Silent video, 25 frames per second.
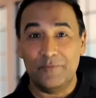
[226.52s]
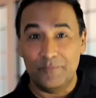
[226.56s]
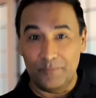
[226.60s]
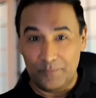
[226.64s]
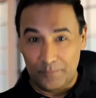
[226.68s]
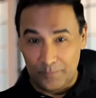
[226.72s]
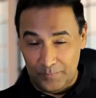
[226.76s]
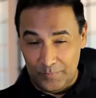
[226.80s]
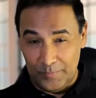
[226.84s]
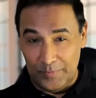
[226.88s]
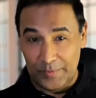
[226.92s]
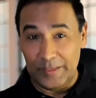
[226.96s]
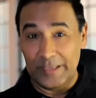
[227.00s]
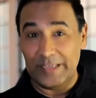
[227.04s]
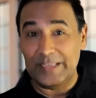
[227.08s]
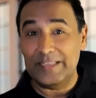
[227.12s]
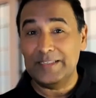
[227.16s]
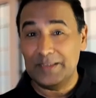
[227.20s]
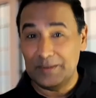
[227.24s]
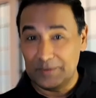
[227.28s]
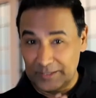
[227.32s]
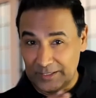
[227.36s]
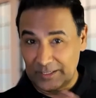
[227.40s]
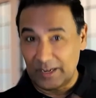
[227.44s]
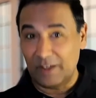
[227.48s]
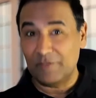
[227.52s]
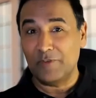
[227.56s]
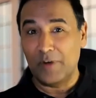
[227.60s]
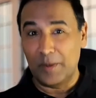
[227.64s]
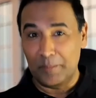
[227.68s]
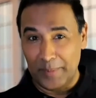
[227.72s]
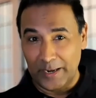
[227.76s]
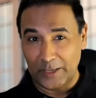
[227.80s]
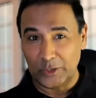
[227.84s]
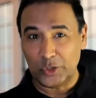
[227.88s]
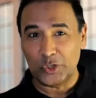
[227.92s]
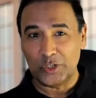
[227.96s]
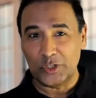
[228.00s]
the stuff I
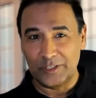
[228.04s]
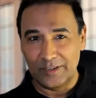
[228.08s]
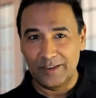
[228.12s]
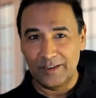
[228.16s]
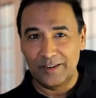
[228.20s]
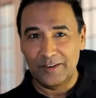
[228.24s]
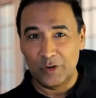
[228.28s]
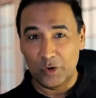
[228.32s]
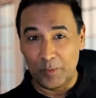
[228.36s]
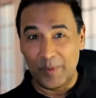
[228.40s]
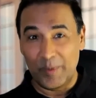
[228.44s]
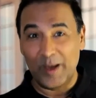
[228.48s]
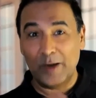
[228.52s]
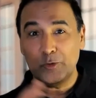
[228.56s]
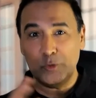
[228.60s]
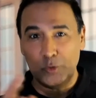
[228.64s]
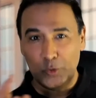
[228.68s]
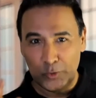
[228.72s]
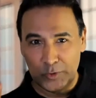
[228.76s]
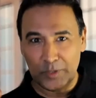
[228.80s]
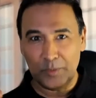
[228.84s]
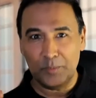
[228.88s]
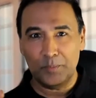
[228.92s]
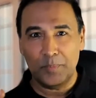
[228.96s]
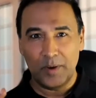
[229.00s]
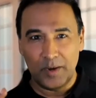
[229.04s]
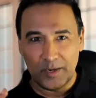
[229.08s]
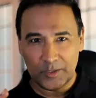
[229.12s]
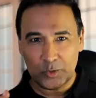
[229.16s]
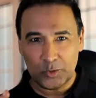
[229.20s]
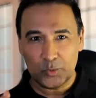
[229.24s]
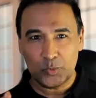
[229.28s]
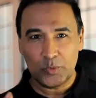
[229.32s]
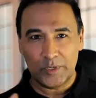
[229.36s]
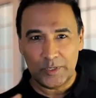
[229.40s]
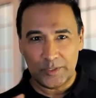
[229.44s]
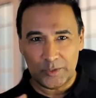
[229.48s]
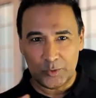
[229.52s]
mentioned earlier about using
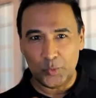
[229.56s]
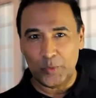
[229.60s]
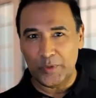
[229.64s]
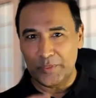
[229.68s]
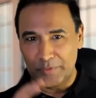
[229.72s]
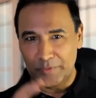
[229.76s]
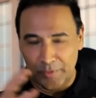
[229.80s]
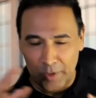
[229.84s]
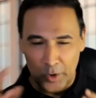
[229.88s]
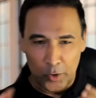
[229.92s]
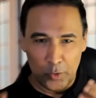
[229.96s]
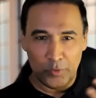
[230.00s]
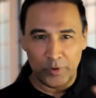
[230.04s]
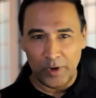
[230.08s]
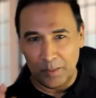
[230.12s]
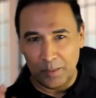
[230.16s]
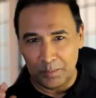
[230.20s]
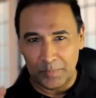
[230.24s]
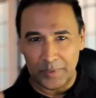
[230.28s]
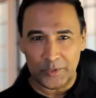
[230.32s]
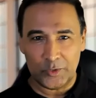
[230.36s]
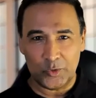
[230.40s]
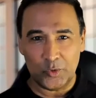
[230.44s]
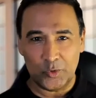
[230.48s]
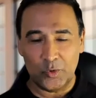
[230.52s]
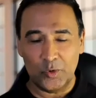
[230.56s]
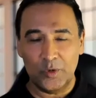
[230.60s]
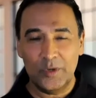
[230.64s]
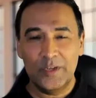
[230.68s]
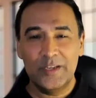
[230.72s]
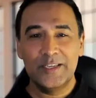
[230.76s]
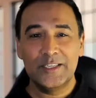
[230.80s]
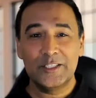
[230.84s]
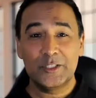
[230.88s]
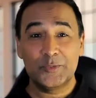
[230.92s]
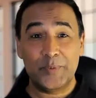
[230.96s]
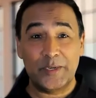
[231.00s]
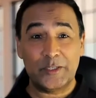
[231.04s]
passwords with no numbers or
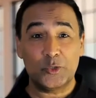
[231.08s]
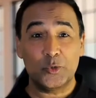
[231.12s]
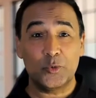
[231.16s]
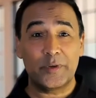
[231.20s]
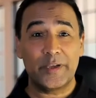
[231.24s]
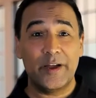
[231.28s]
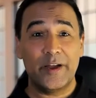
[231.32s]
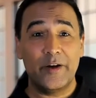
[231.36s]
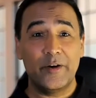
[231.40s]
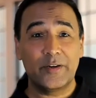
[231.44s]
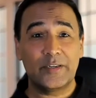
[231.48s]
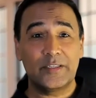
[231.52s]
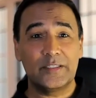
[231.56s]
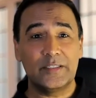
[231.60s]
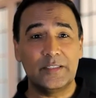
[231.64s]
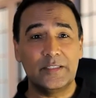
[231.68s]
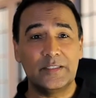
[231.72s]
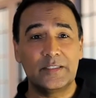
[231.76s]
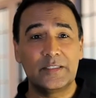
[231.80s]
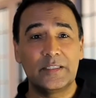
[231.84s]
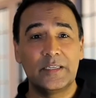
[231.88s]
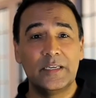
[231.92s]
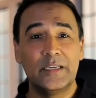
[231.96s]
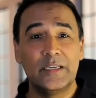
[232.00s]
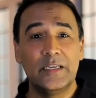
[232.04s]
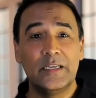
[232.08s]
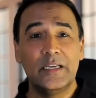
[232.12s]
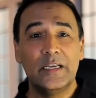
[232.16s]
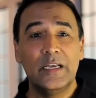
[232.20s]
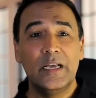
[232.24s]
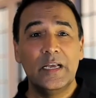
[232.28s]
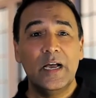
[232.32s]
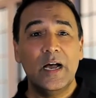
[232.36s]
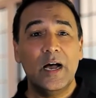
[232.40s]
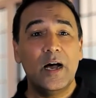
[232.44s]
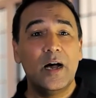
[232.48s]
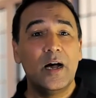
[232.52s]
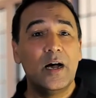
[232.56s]
special characters,
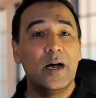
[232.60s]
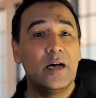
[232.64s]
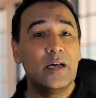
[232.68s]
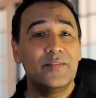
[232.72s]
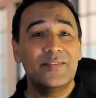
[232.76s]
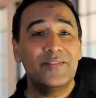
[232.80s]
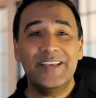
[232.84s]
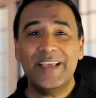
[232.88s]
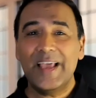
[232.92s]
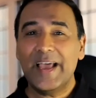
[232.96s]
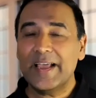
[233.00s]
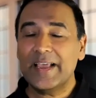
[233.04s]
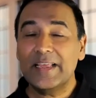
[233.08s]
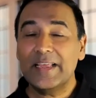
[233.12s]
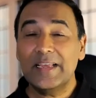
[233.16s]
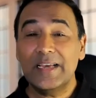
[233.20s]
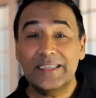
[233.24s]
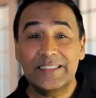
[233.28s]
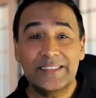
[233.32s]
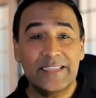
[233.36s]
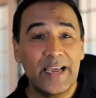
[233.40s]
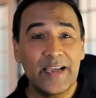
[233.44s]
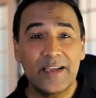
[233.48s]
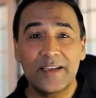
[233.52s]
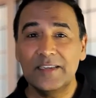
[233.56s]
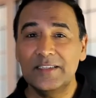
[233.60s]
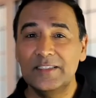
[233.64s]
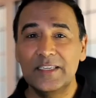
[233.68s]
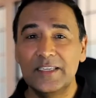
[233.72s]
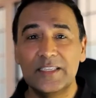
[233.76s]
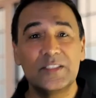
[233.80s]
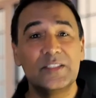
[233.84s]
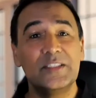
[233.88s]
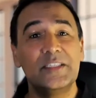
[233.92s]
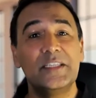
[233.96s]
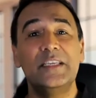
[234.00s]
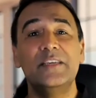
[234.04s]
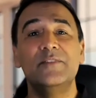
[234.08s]
the attacker
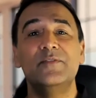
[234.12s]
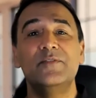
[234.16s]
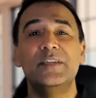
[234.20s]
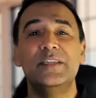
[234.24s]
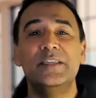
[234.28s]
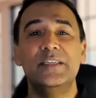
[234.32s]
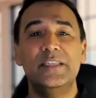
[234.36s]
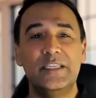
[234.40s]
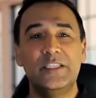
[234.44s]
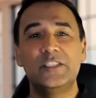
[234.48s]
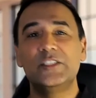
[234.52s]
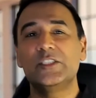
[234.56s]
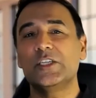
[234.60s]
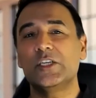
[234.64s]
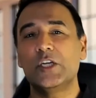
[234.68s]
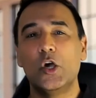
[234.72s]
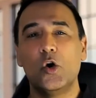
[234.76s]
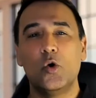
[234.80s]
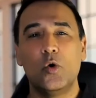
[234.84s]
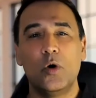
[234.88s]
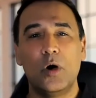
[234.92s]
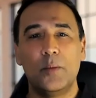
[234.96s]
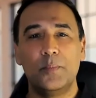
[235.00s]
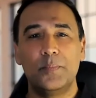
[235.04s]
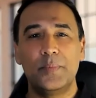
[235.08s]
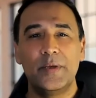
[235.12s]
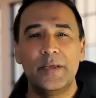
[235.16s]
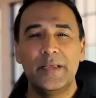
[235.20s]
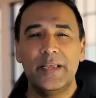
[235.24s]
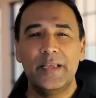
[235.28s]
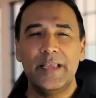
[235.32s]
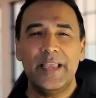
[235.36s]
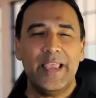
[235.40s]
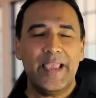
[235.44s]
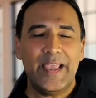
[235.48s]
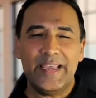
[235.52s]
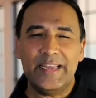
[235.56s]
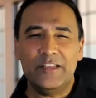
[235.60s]
doesn't even need to go up
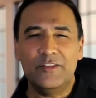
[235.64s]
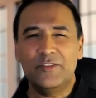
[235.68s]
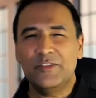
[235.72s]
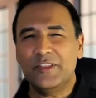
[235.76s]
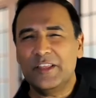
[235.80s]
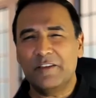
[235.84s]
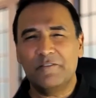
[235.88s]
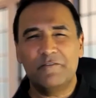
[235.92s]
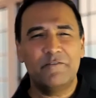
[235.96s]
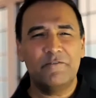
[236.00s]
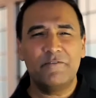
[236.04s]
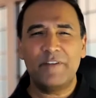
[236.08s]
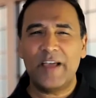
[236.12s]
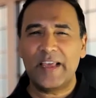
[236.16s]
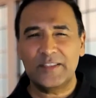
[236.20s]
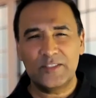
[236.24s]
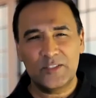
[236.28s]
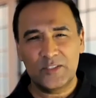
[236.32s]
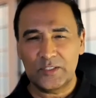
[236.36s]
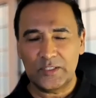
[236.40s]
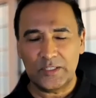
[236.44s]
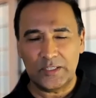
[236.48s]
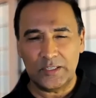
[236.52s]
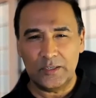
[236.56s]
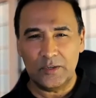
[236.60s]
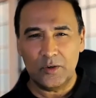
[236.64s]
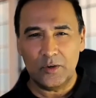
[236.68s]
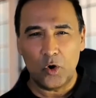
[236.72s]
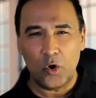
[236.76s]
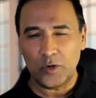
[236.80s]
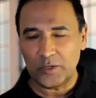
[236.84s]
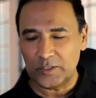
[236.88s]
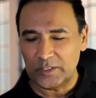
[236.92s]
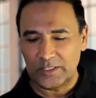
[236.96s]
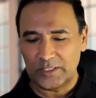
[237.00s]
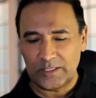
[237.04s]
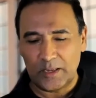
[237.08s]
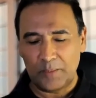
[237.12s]
anything fancy
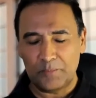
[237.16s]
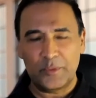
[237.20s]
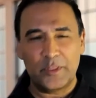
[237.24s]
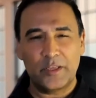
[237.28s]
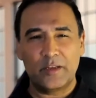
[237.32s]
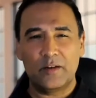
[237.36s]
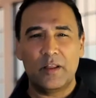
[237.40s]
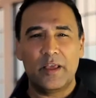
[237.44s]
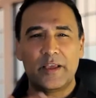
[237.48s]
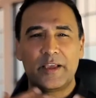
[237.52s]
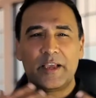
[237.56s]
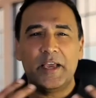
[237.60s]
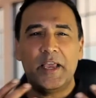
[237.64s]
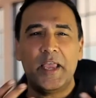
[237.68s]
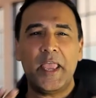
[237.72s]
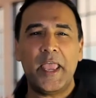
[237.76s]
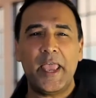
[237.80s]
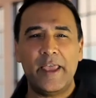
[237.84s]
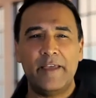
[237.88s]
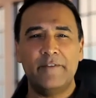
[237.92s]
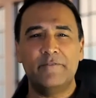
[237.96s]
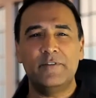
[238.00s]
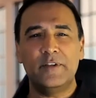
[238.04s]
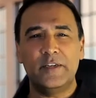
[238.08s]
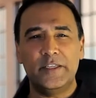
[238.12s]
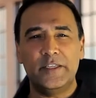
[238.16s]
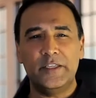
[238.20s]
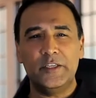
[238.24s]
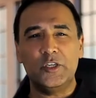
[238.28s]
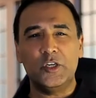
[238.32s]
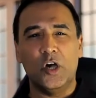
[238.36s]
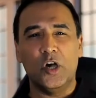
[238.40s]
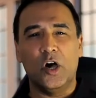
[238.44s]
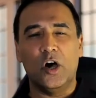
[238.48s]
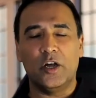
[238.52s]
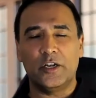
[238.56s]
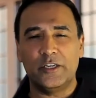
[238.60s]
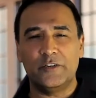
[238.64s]
on something like a heavily
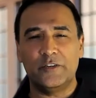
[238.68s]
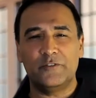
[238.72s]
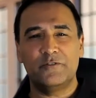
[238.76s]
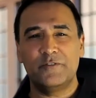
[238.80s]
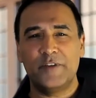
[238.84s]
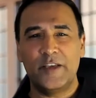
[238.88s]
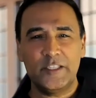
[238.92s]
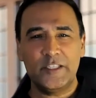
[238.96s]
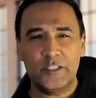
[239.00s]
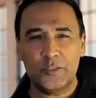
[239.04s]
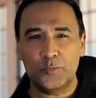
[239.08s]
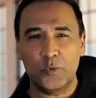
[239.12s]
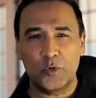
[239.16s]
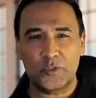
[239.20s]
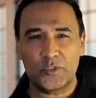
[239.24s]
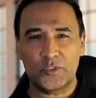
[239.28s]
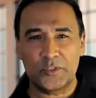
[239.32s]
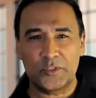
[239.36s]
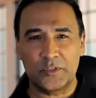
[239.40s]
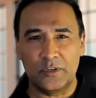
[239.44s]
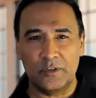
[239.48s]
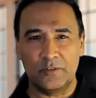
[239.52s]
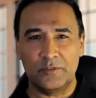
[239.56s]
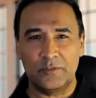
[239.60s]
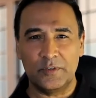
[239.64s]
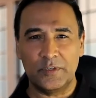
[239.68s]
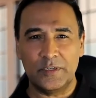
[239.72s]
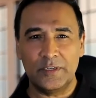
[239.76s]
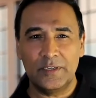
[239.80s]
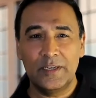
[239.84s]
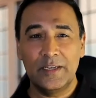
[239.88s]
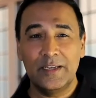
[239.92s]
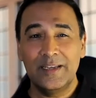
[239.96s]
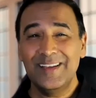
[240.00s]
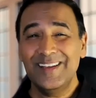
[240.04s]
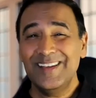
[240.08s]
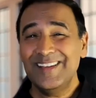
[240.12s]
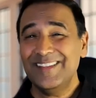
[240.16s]
guarded Facebook server.
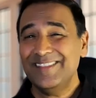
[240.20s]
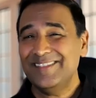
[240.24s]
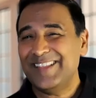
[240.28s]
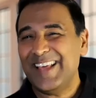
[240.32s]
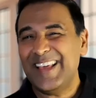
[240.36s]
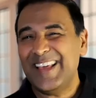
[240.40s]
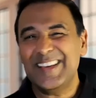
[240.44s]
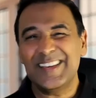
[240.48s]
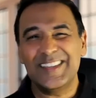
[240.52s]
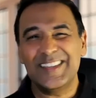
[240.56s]
They can